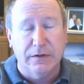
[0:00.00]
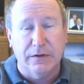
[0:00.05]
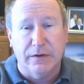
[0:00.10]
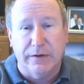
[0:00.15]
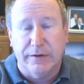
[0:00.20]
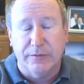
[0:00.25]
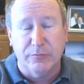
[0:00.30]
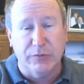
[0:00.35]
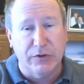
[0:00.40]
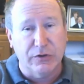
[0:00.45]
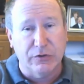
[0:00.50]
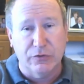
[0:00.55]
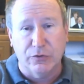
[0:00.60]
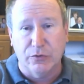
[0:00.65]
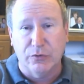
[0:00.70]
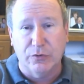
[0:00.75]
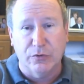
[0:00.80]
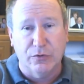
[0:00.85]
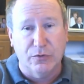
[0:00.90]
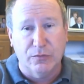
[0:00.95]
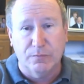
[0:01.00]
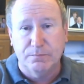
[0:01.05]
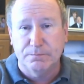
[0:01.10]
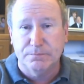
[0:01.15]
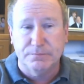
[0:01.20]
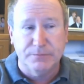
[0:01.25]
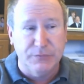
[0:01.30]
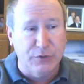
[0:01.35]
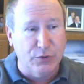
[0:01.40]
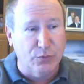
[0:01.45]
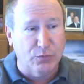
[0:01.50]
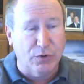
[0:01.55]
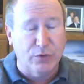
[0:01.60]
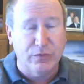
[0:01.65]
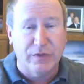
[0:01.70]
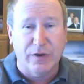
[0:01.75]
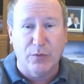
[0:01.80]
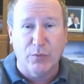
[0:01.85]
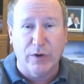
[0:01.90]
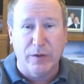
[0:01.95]
And Google,
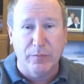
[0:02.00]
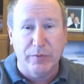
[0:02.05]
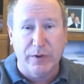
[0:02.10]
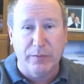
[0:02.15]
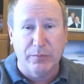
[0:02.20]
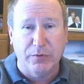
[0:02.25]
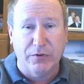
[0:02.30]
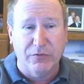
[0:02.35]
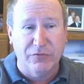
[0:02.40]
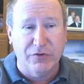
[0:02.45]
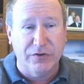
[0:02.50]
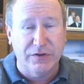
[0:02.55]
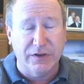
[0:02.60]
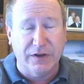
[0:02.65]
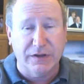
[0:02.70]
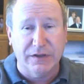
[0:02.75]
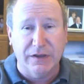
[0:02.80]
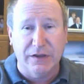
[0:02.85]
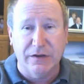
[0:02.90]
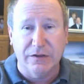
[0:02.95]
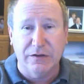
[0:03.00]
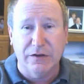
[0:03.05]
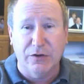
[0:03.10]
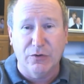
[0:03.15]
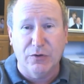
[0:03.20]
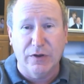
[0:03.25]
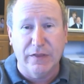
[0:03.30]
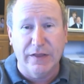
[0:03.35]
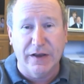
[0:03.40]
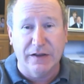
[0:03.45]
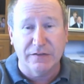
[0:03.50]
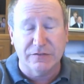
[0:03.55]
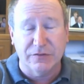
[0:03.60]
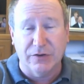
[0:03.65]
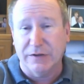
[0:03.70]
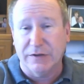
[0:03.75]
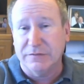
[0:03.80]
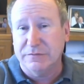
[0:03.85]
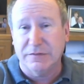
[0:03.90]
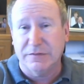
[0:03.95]
wrote that white paper over a decade ago on that,
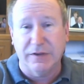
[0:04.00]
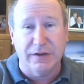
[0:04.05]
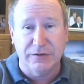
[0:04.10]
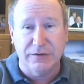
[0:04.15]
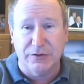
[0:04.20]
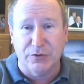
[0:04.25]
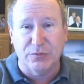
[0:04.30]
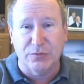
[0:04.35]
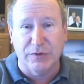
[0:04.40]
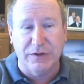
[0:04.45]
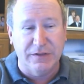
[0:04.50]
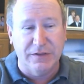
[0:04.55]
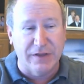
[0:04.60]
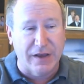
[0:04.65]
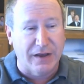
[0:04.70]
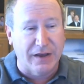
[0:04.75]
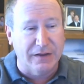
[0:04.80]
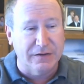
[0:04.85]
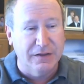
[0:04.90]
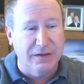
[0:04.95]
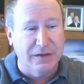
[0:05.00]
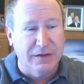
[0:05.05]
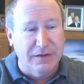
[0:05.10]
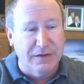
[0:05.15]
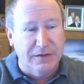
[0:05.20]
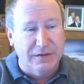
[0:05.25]
so I'd go read that.